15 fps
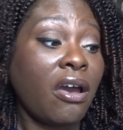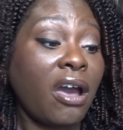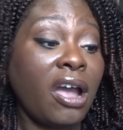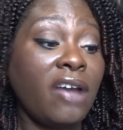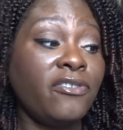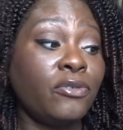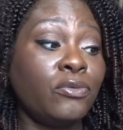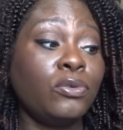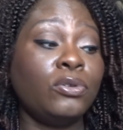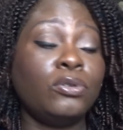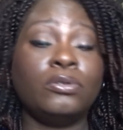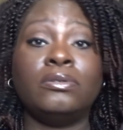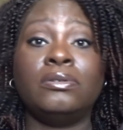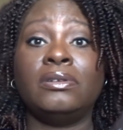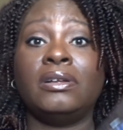
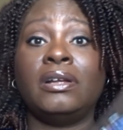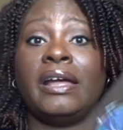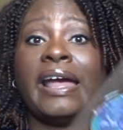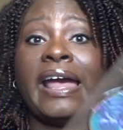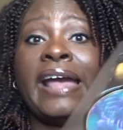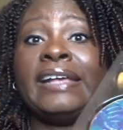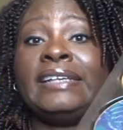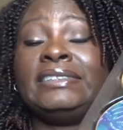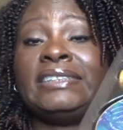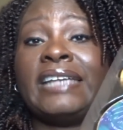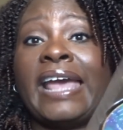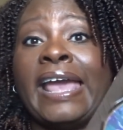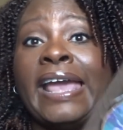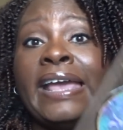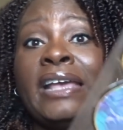overall, as
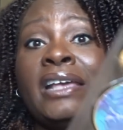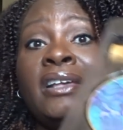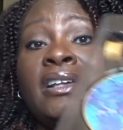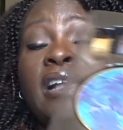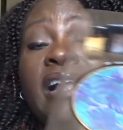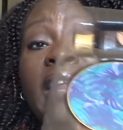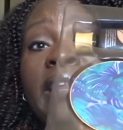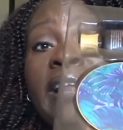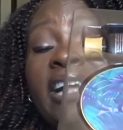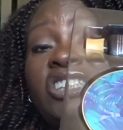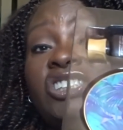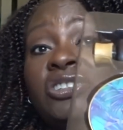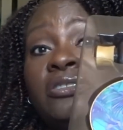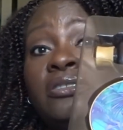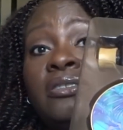a
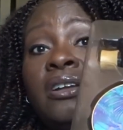collection,